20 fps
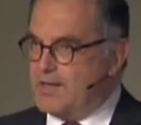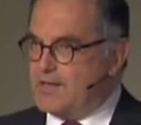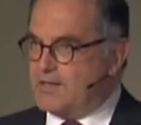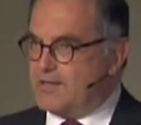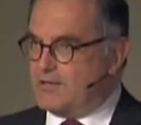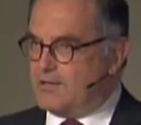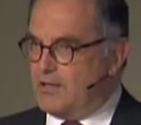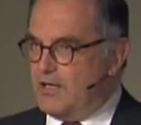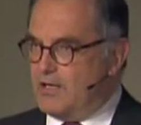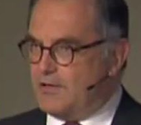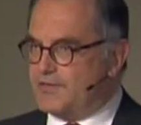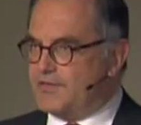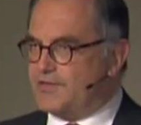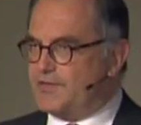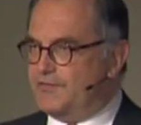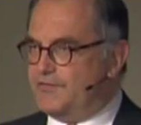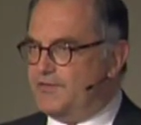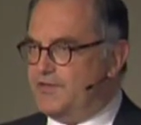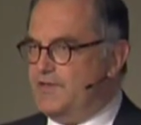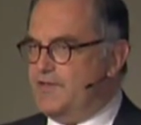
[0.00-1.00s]
The costs
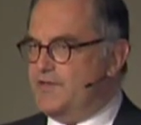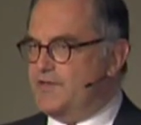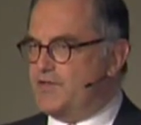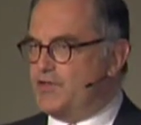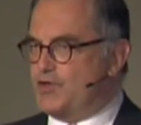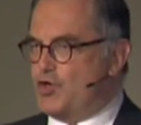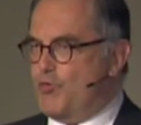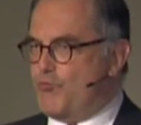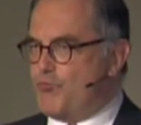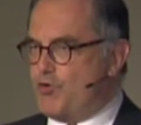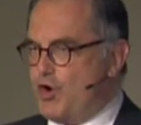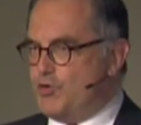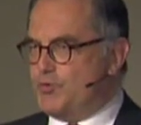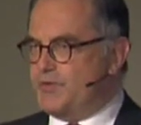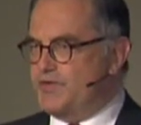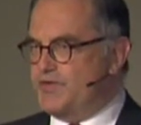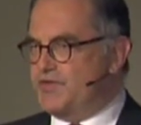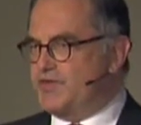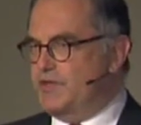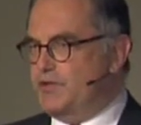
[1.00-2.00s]
of these
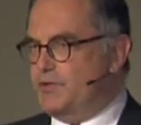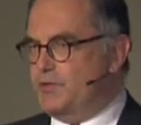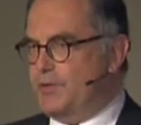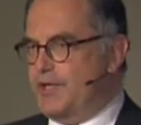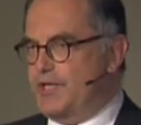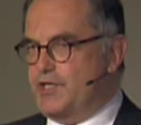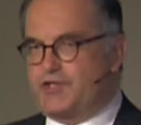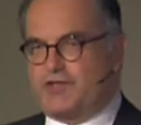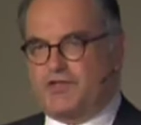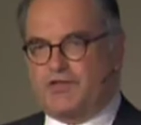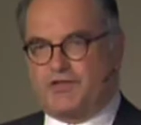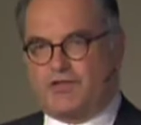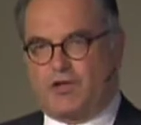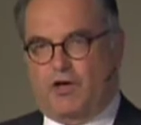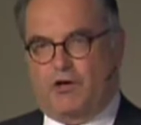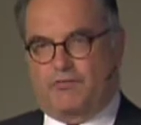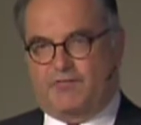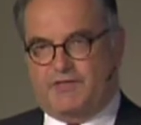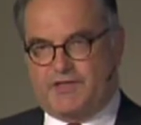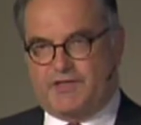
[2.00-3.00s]
broken situations
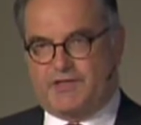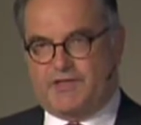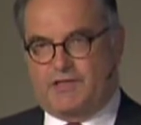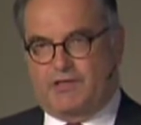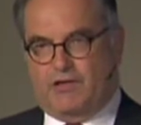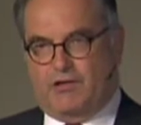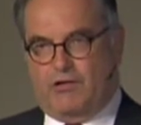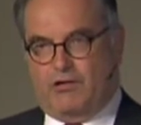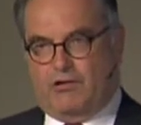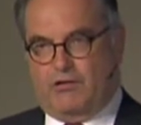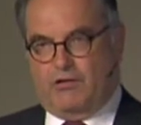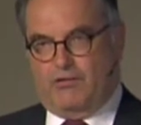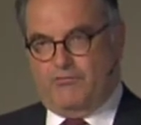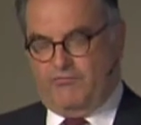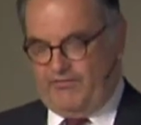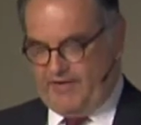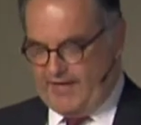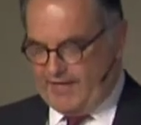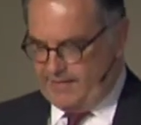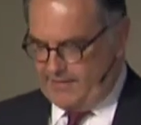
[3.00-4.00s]
obviously are
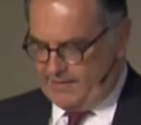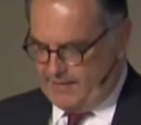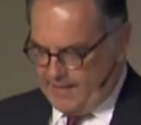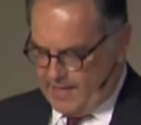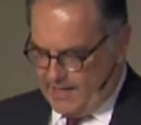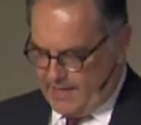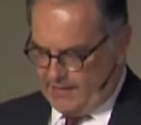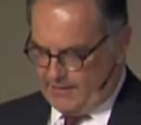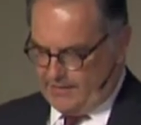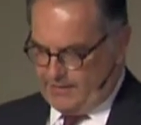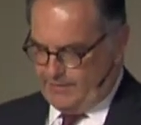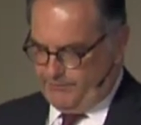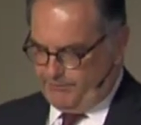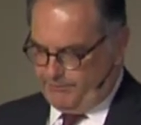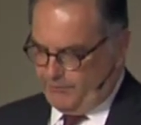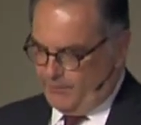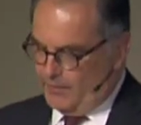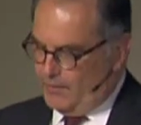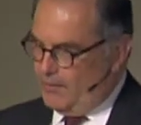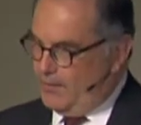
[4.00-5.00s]
very high,
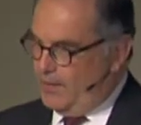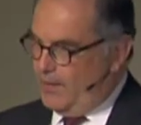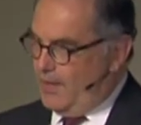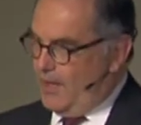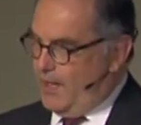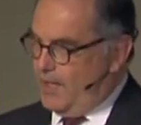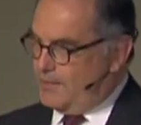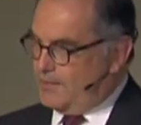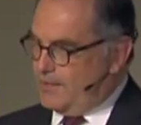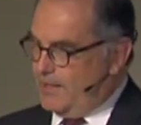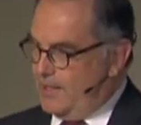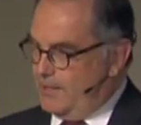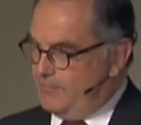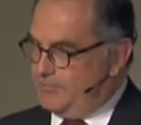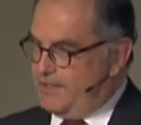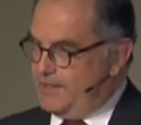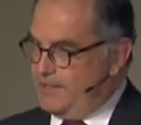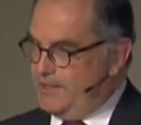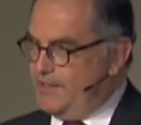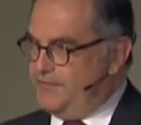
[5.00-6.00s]
and I
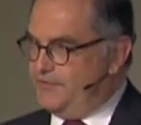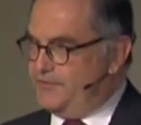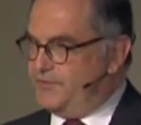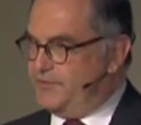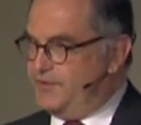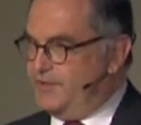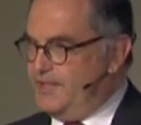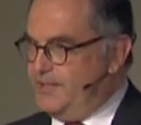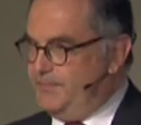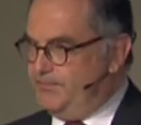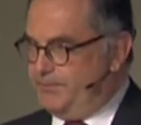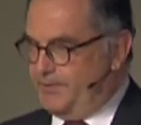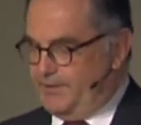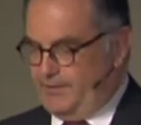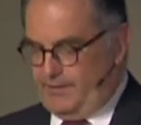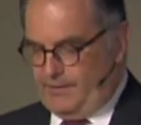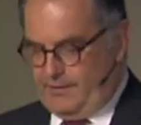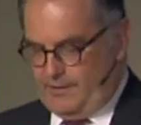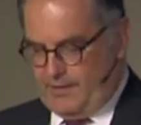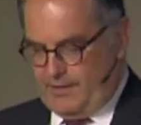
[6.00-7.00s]
believe
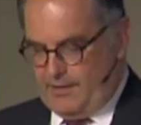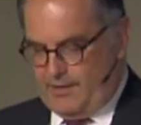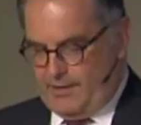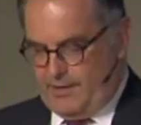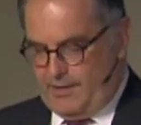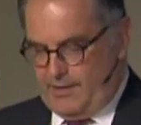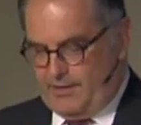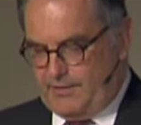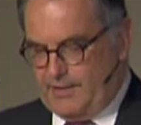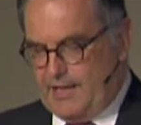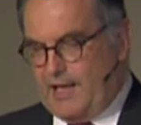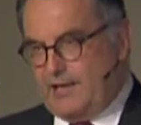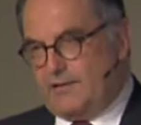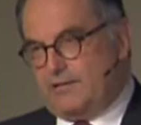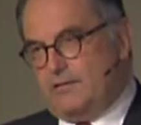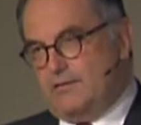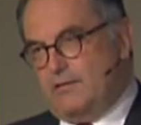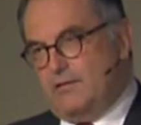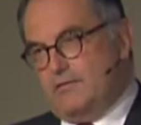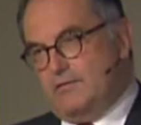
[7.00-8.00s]
deeply that
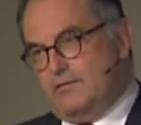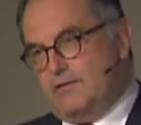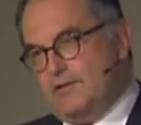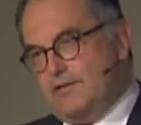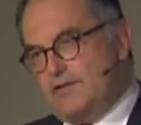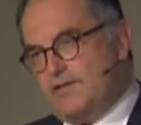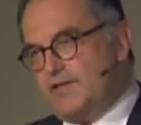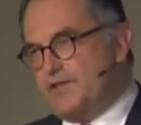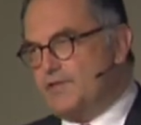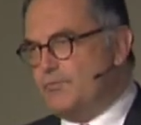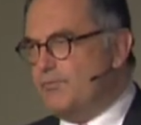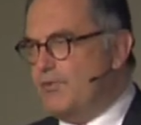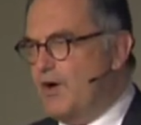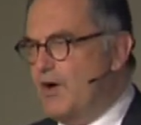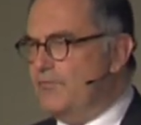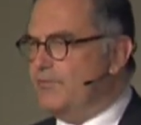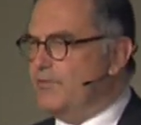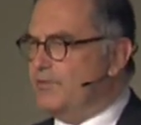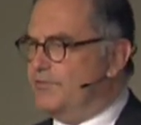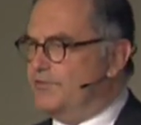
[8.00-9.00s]
this is
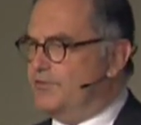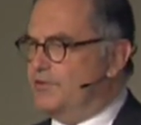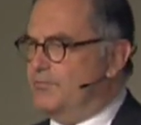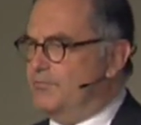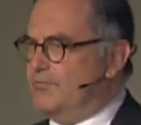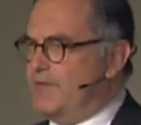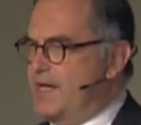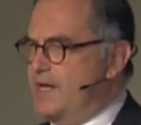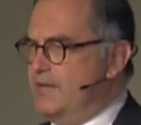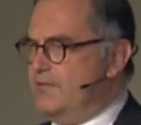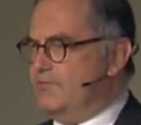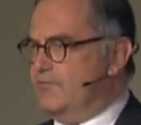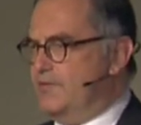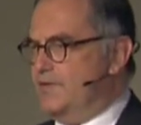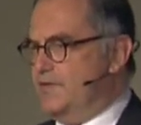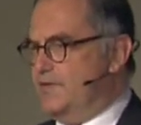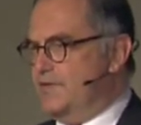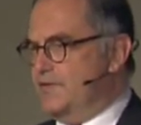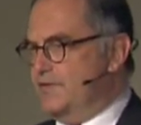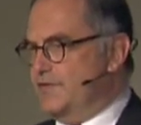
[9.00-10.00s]
one of the main
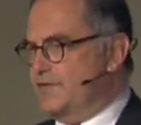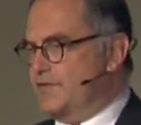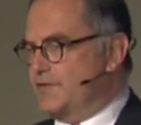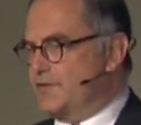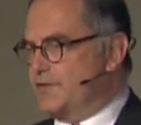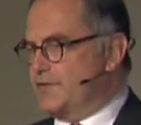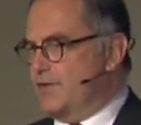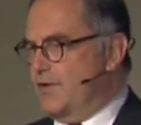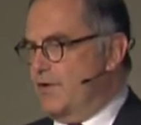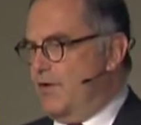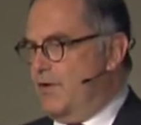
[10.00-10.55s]
reasons